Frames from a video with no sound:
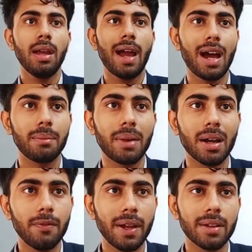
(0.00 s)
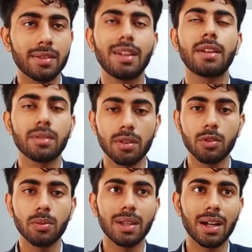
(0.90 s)
And my weights, let us
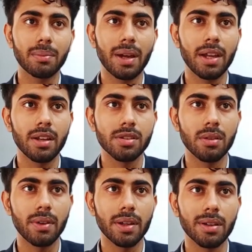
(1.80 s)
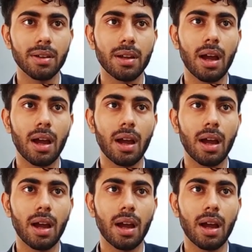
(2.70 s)
assume that my initial weights are,